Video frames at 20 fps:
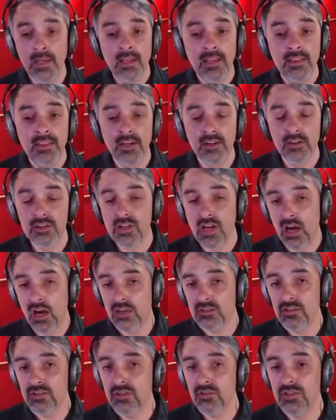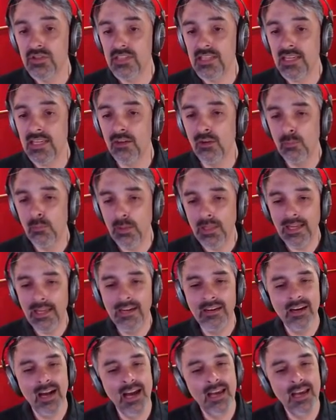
There is also single player.